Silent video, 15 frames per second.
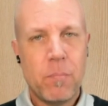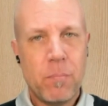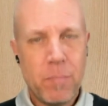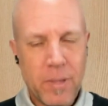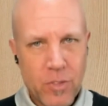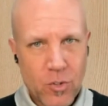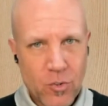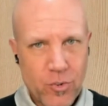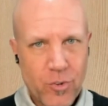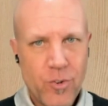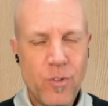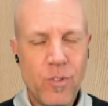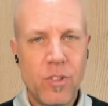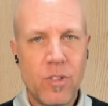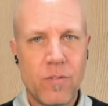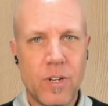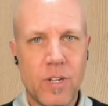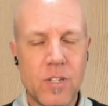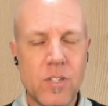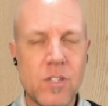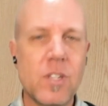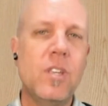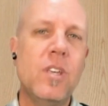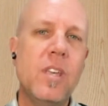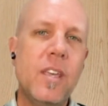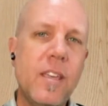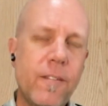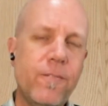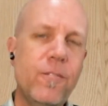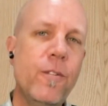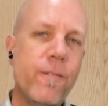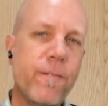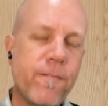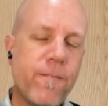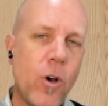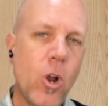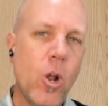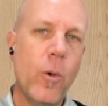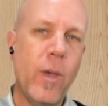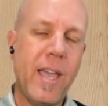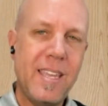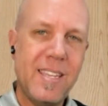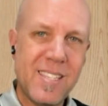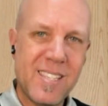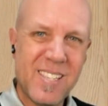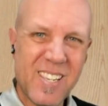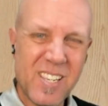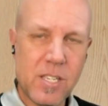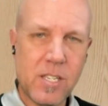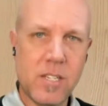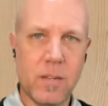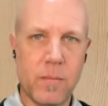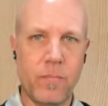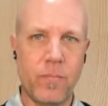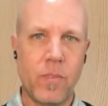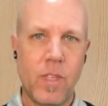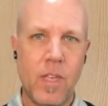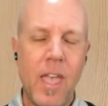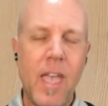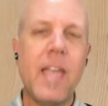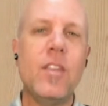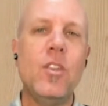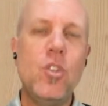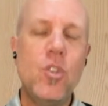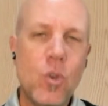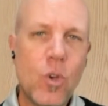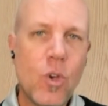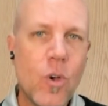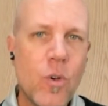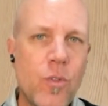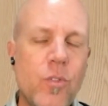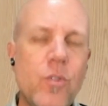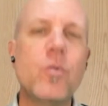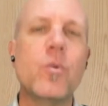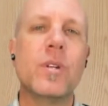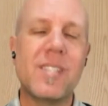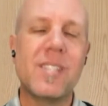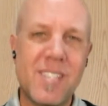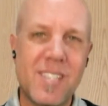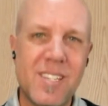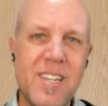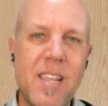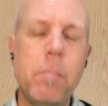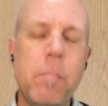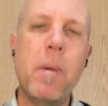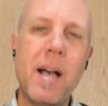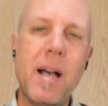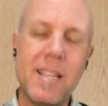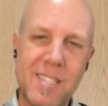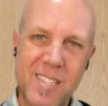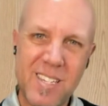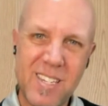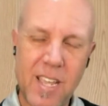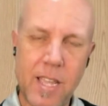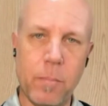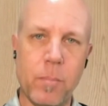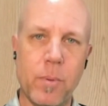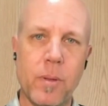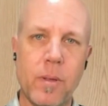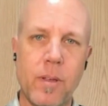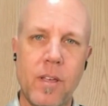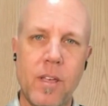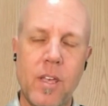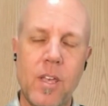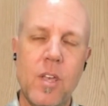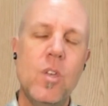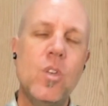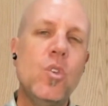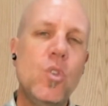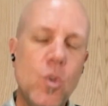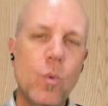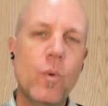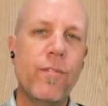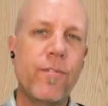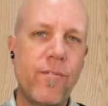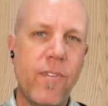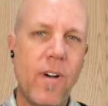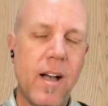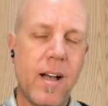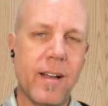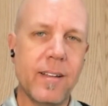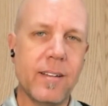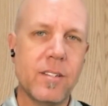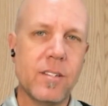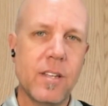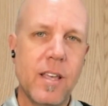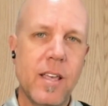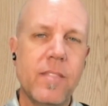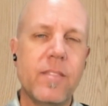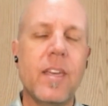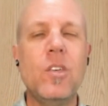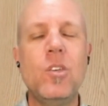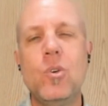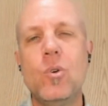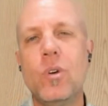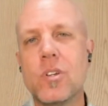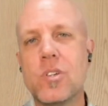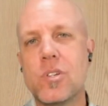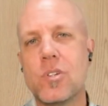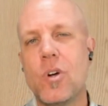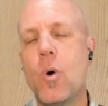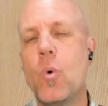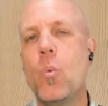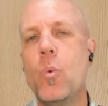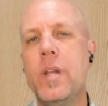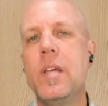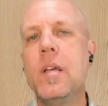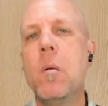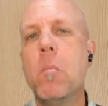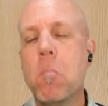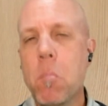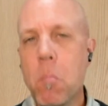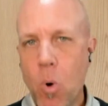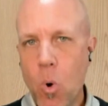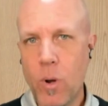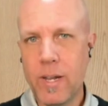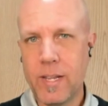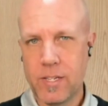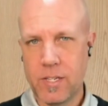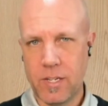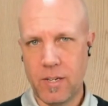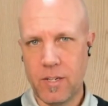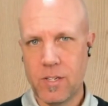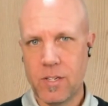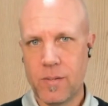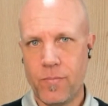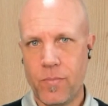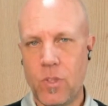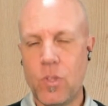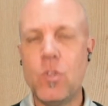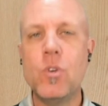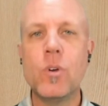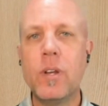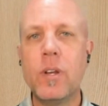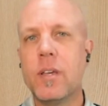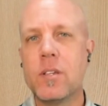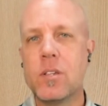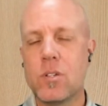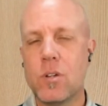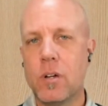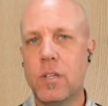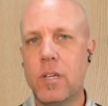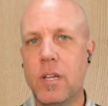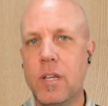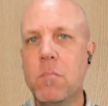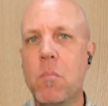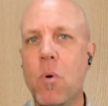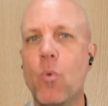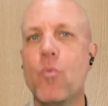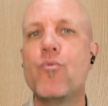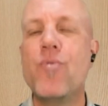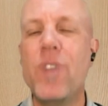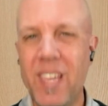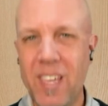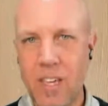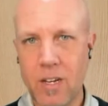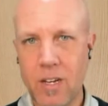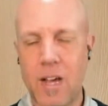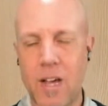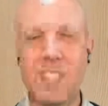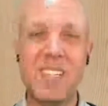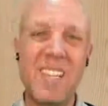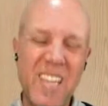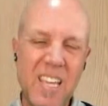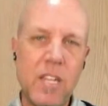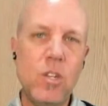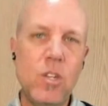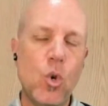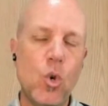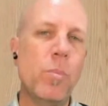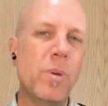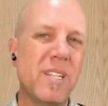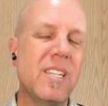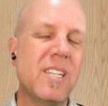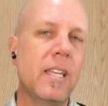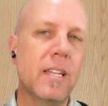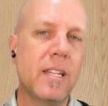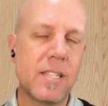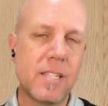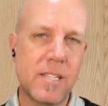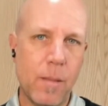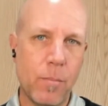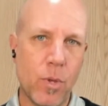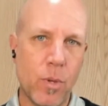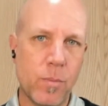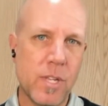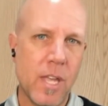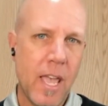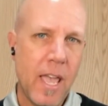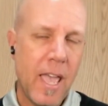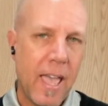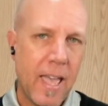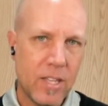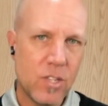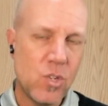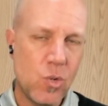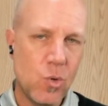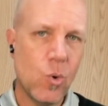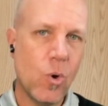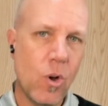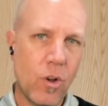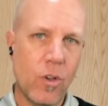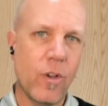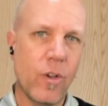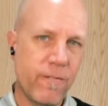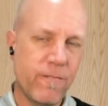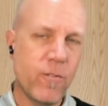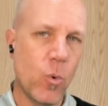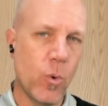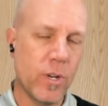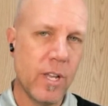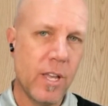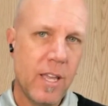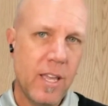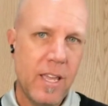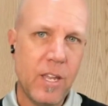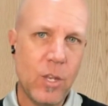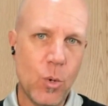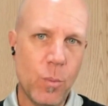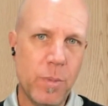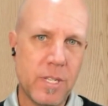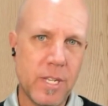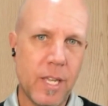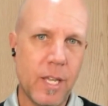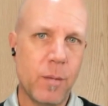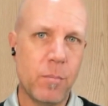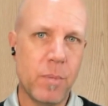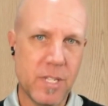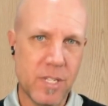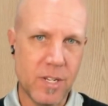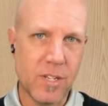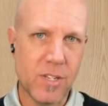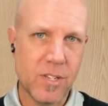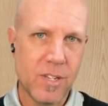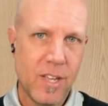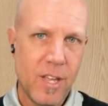But the truth of it is, if you follow a system and you go through it step by step, you will find that you're going to start winning more listings. You're going to start getting more recognized in your particular suburbs as you are going forward in your particular business.